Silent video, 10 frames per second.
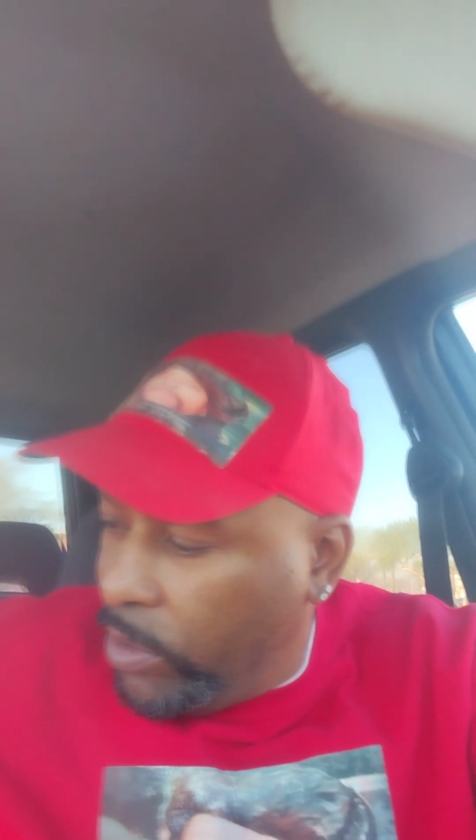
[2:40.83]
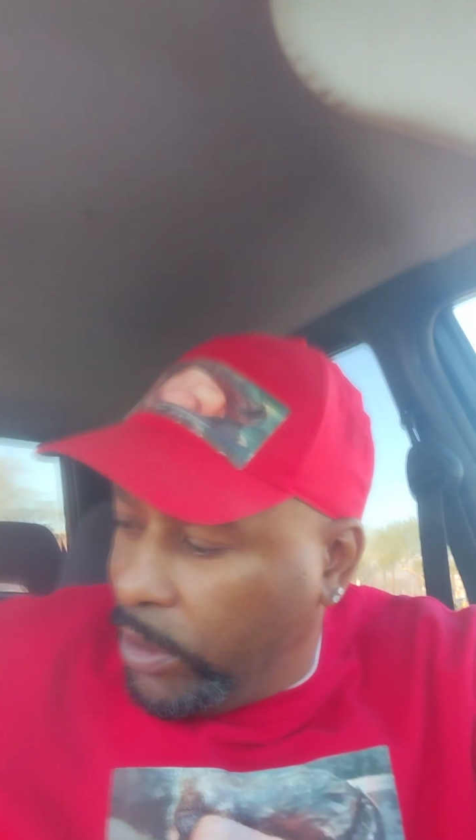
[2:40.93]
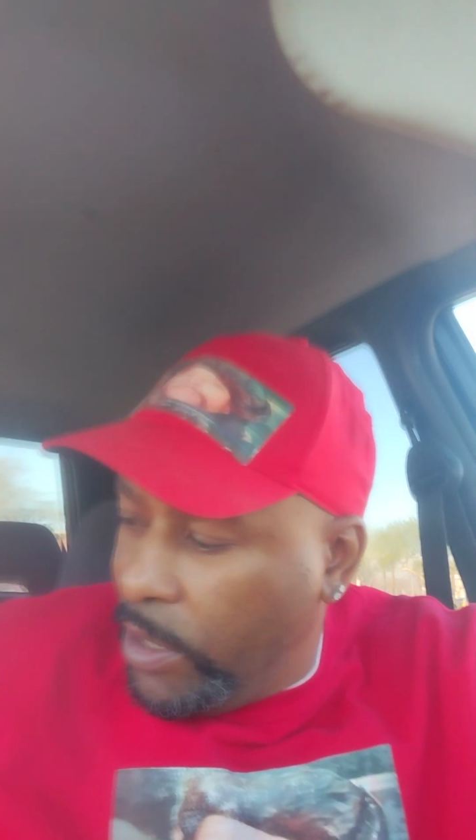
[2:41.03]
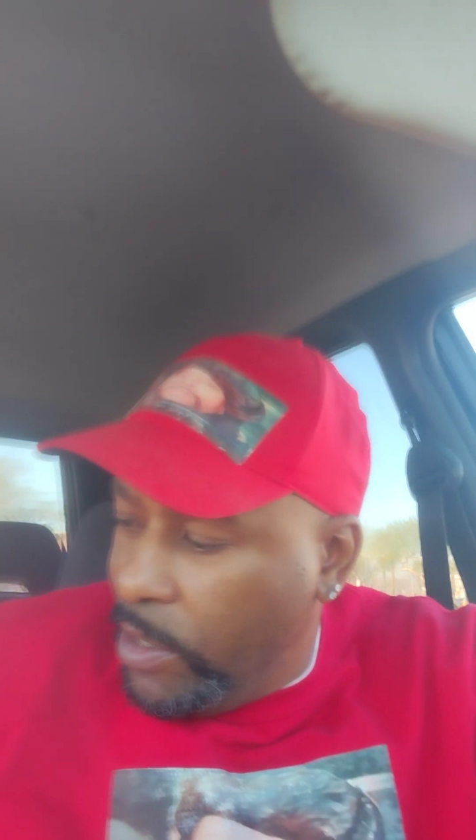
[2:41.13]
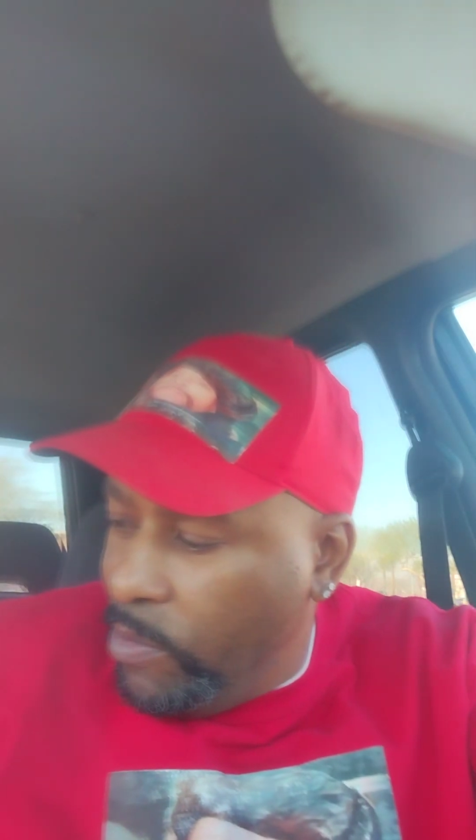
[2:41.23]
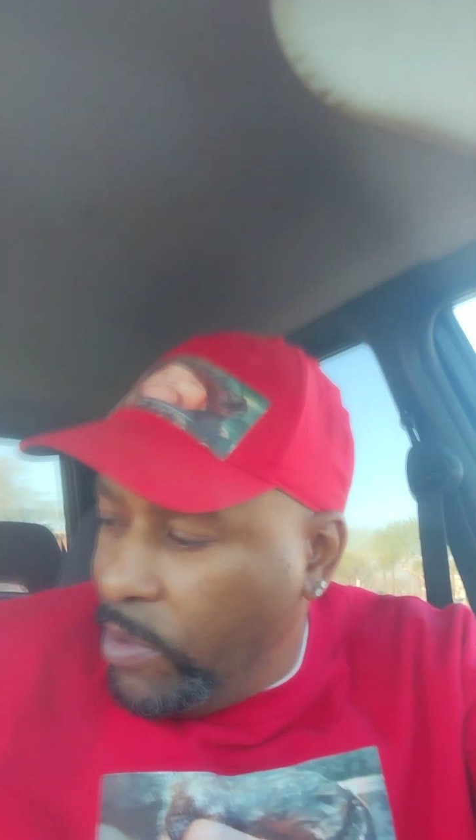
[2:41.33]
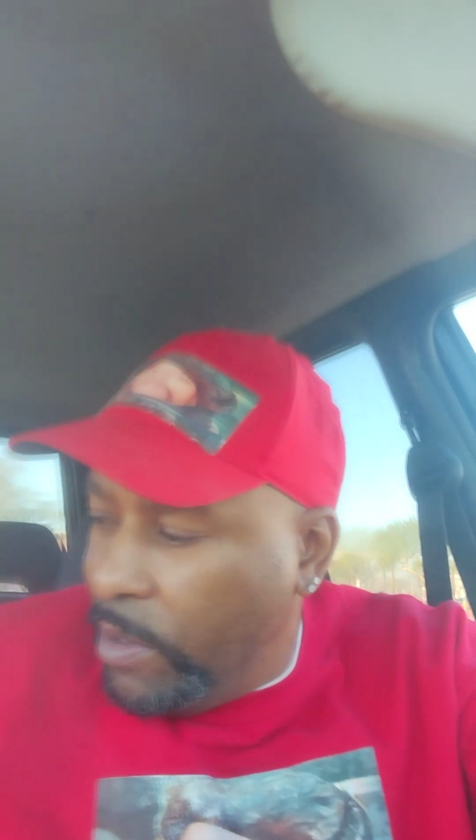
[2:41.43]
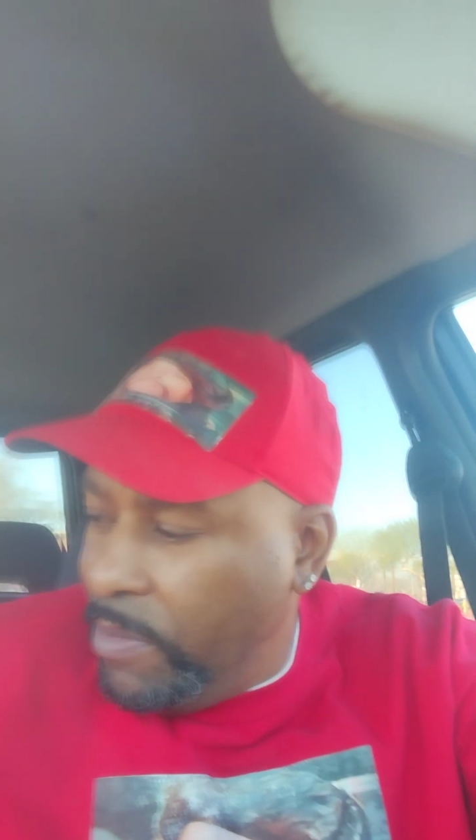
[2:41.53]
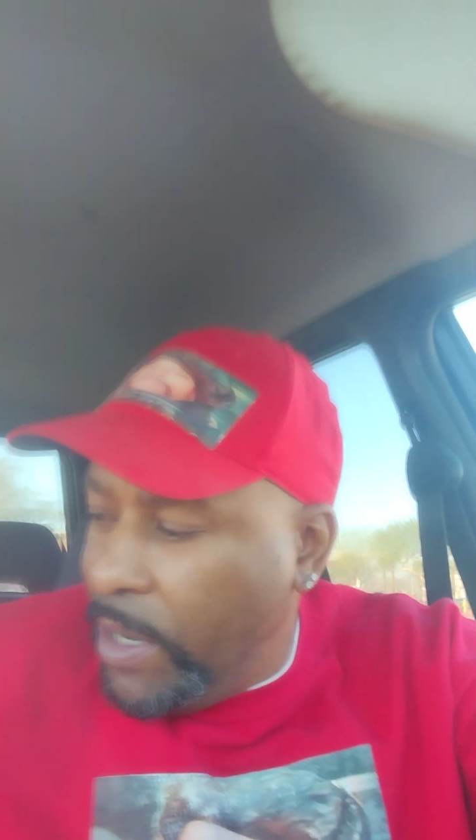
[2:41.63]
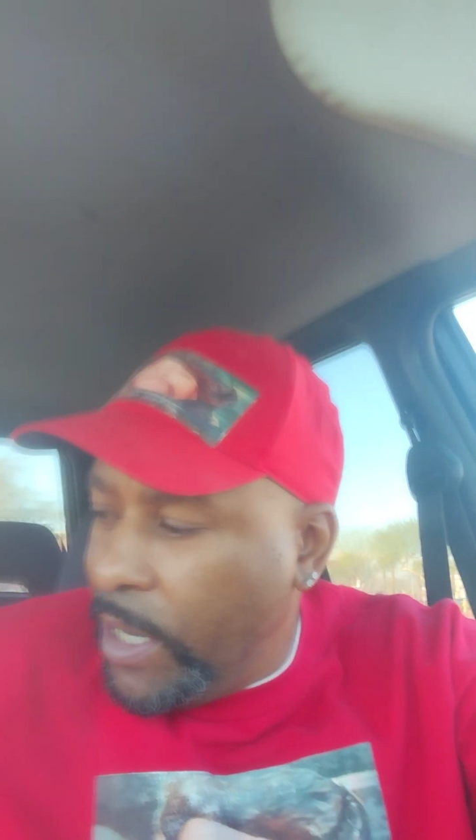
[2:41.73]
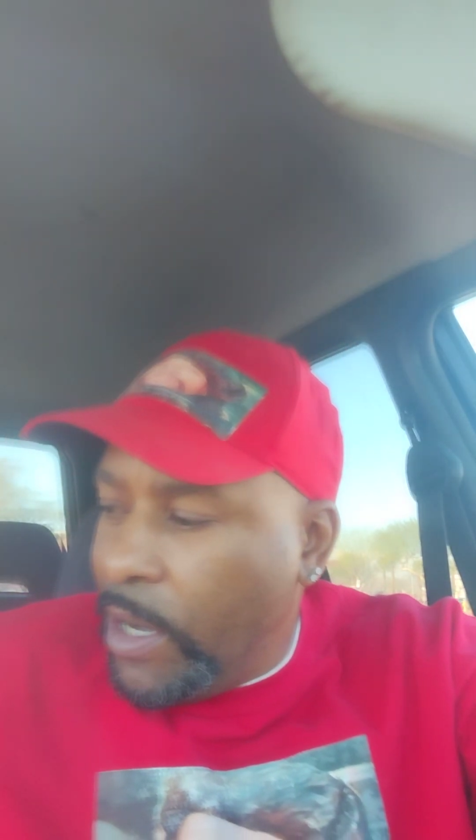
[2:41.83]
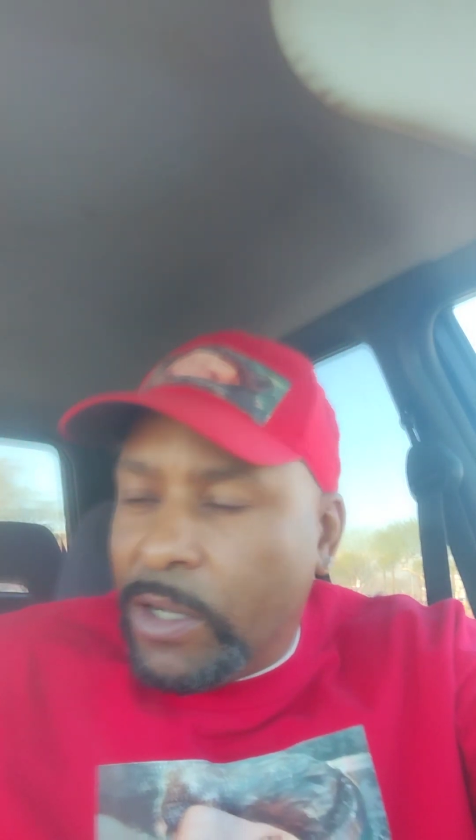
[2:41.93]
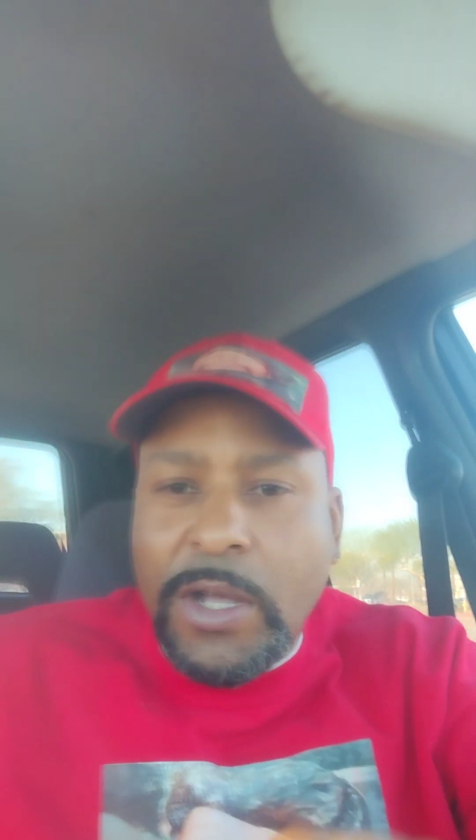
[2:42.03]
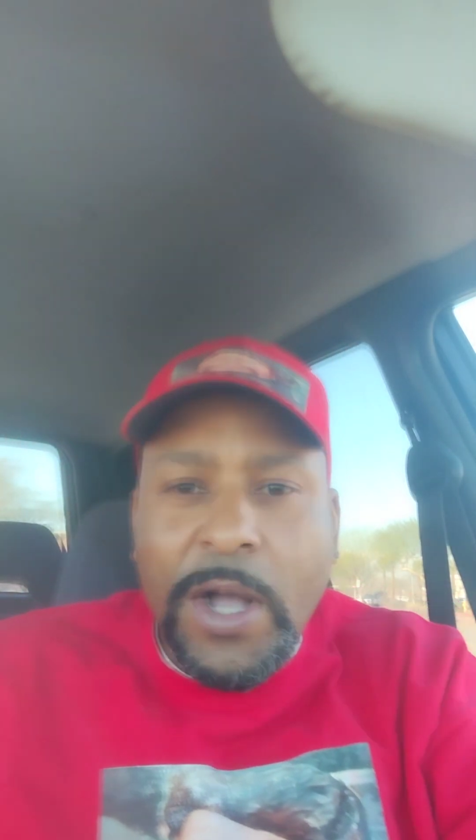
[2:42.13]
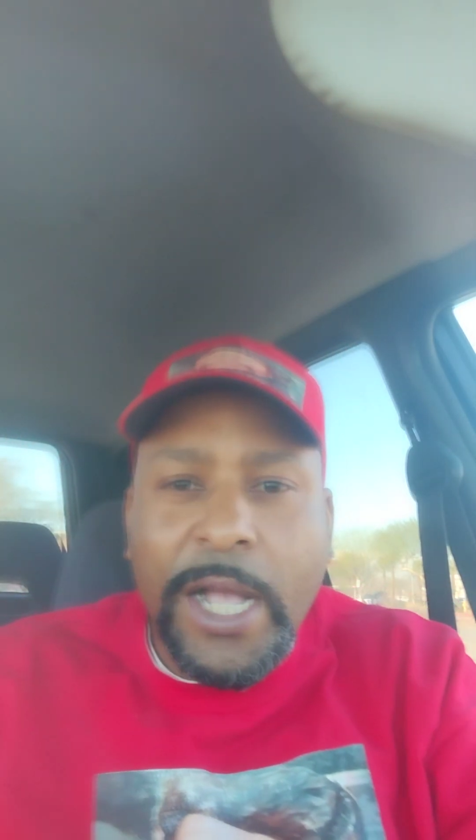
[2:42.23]
what's good with it, man?
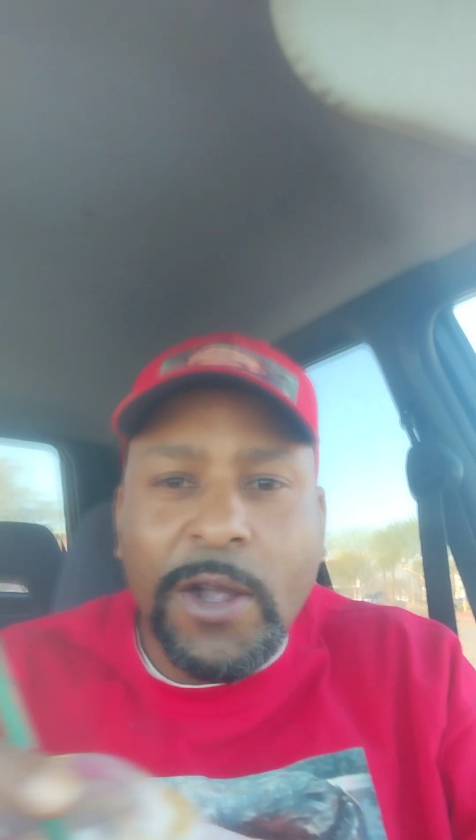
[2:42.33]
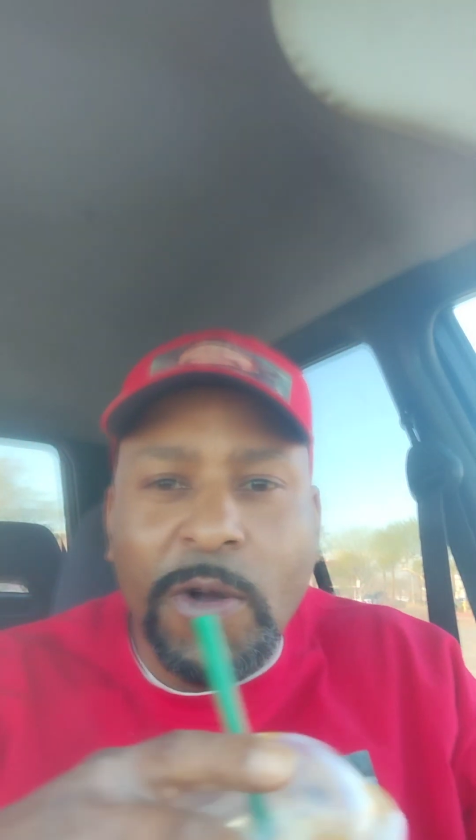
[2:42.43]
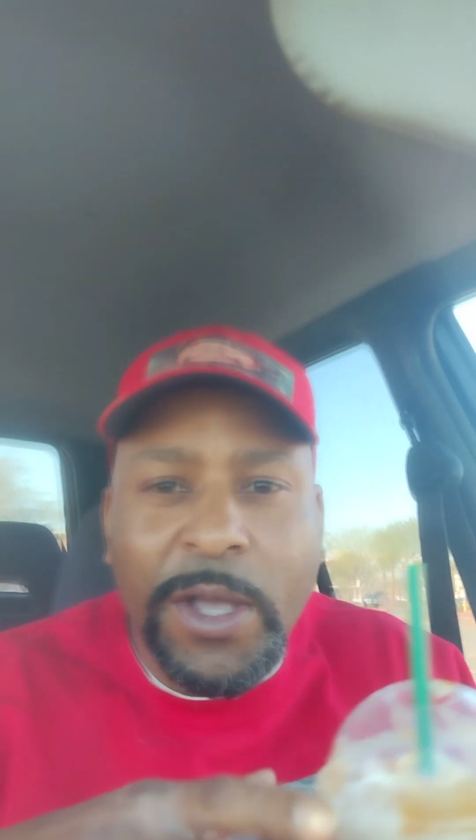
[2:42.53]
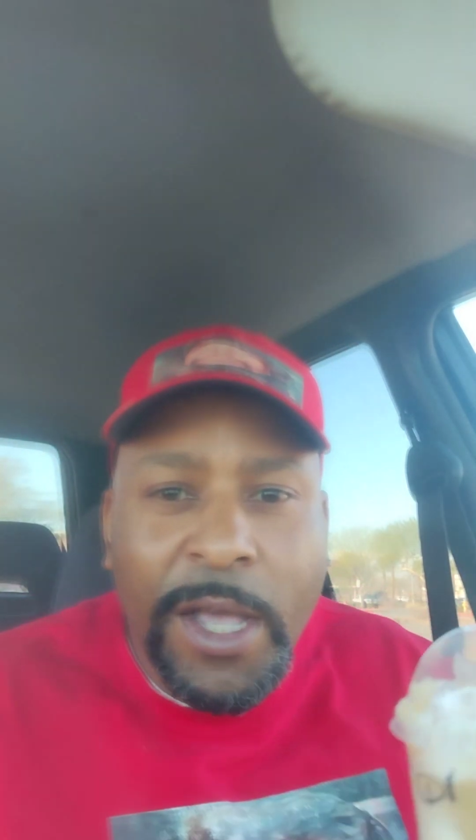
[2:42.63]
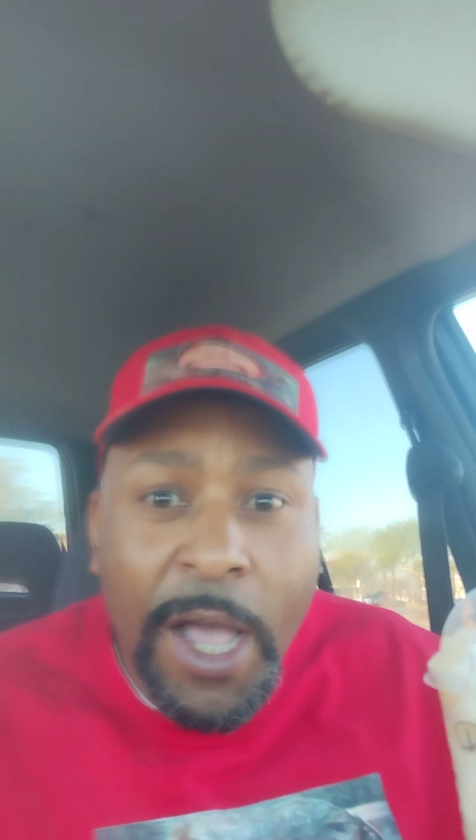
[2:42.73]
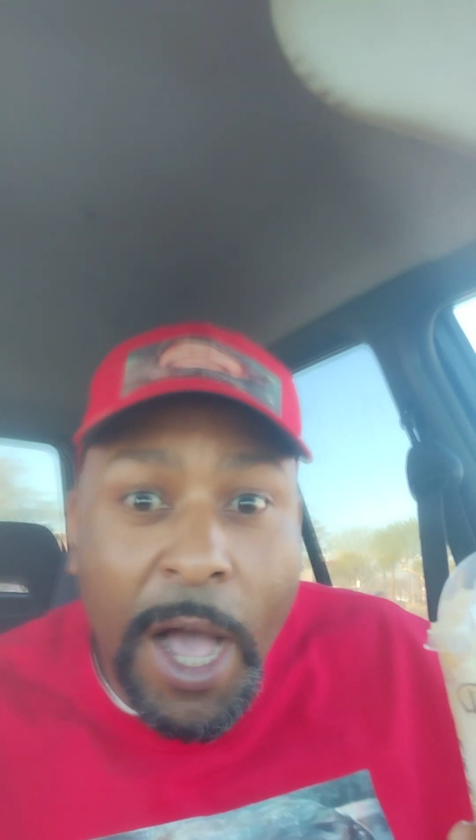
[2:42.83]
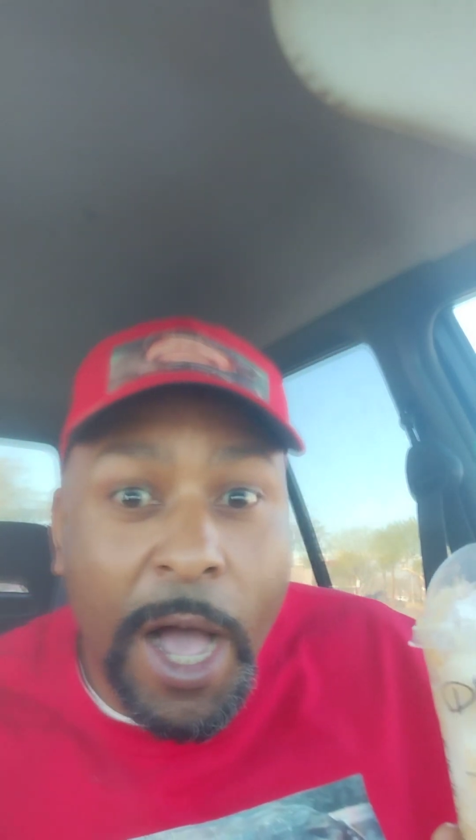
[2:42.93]
Y'all know how to go get